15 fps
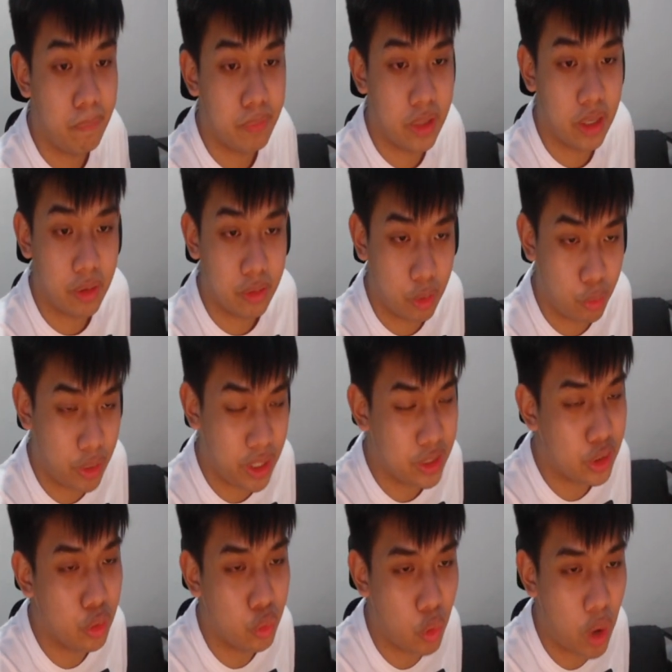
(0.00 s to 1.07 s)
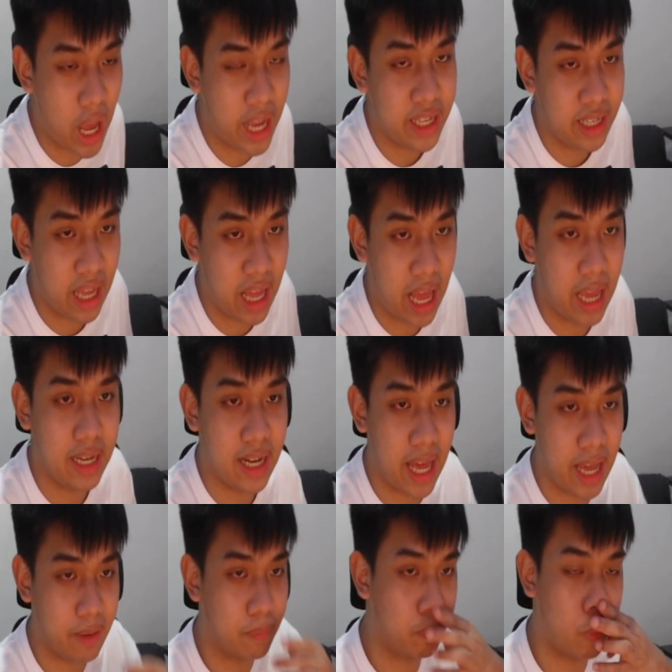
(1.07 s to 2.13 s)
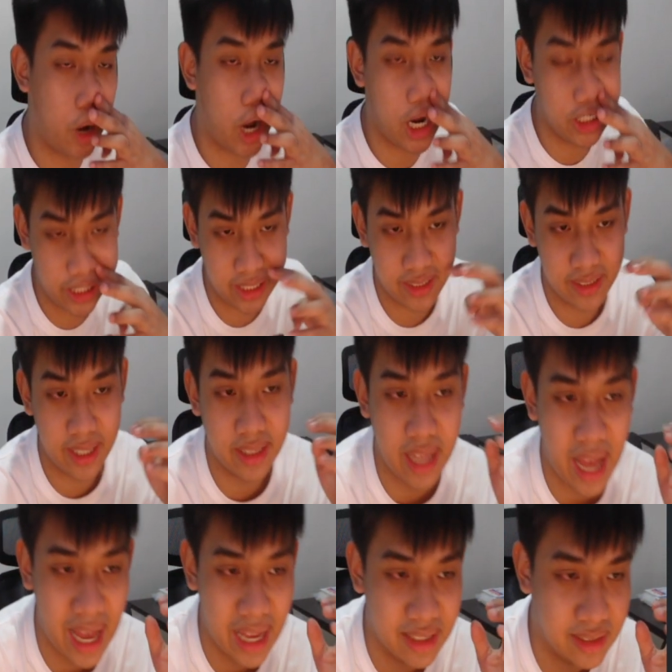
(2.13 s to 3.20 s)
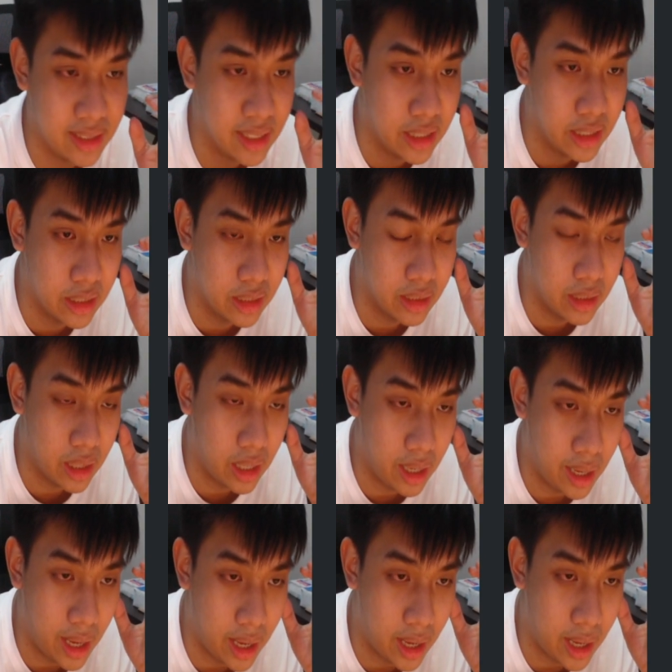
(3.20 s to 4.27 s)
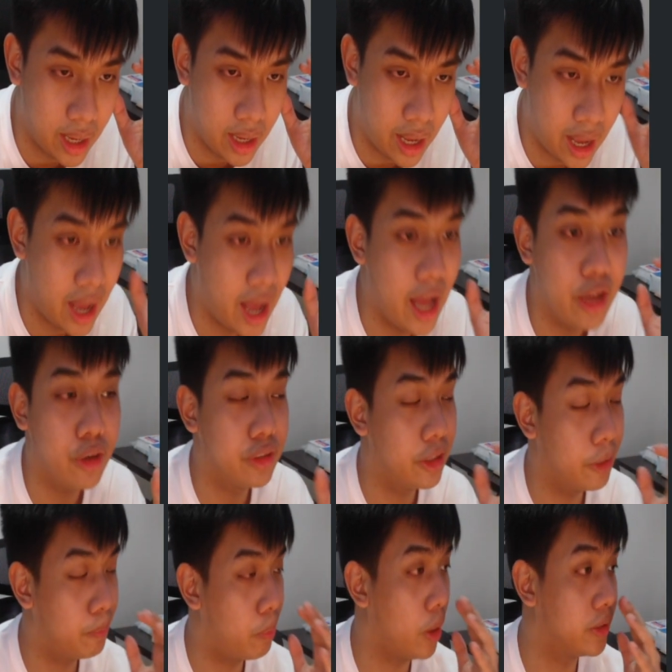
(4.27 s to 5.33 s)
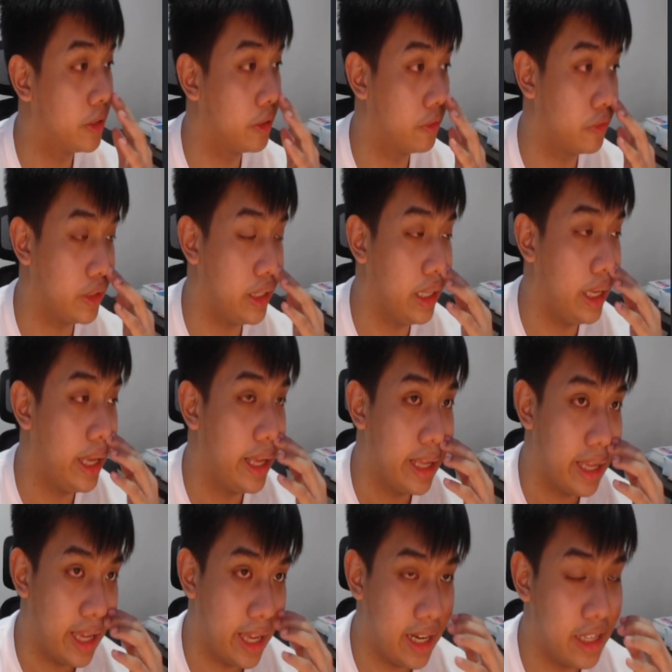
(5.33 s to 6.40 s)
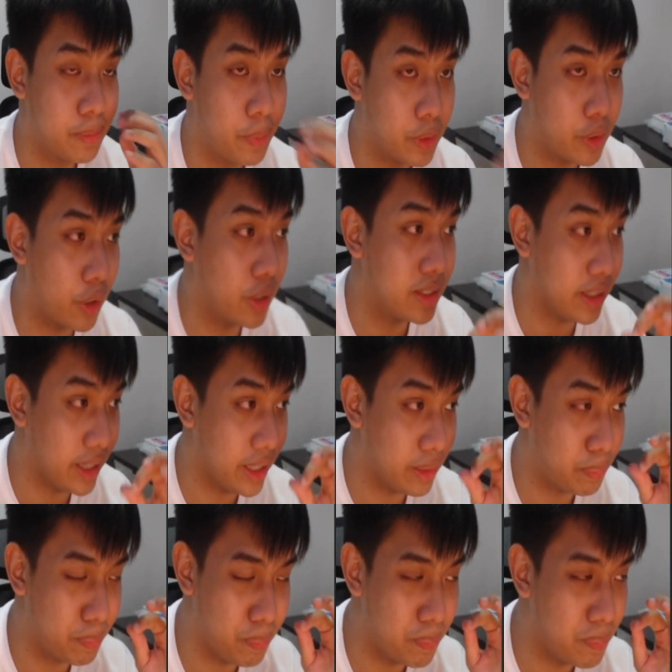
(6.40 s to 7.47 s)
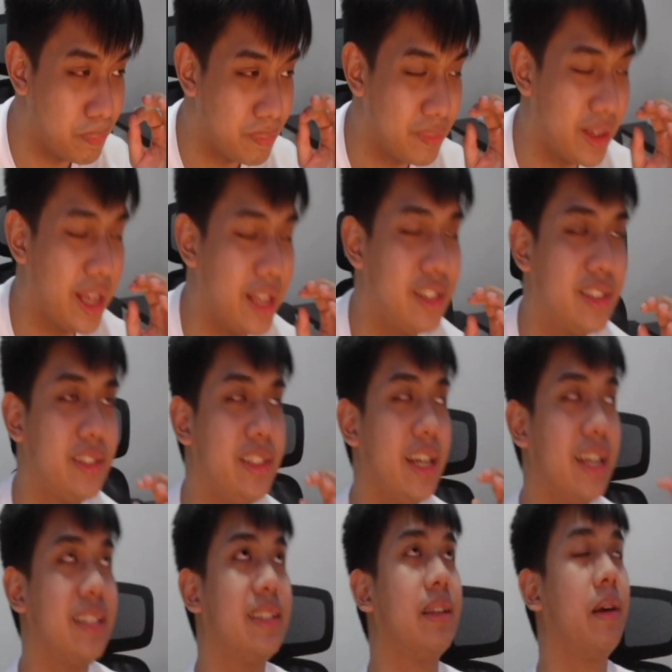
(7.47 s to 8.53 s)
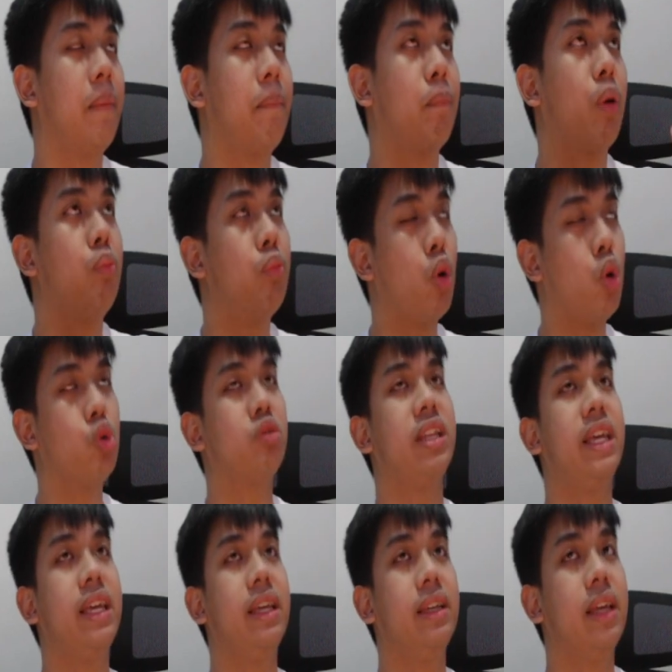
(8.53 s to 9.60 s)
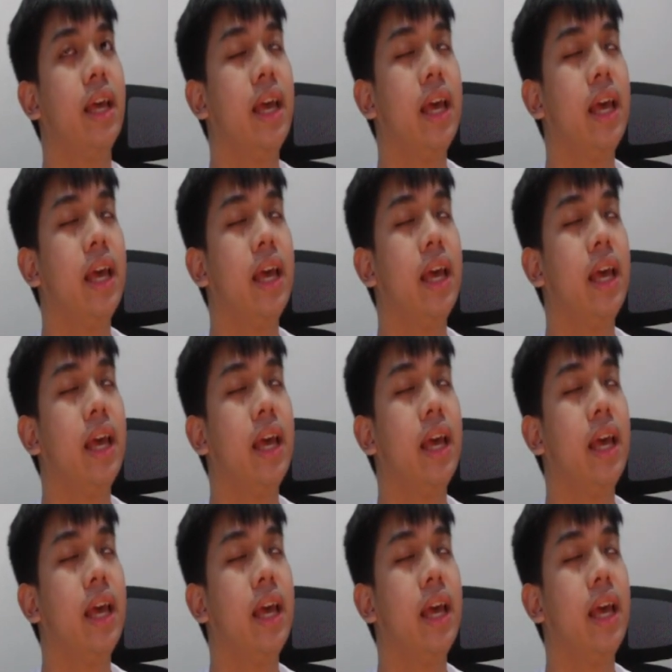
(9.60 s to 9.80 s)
the reason why I like projects that has a higher deposit fee, it is because it's just promoting